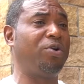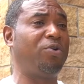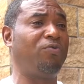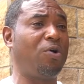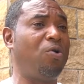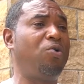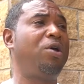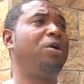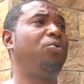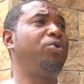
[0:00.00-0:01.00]
on the road,
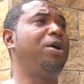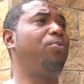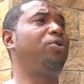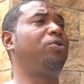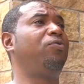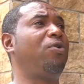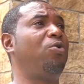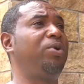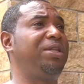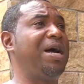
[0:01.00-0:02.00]
went on the road
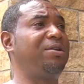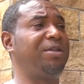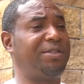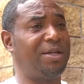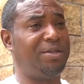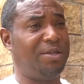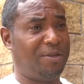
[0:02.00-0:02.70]
with Doc Naselli.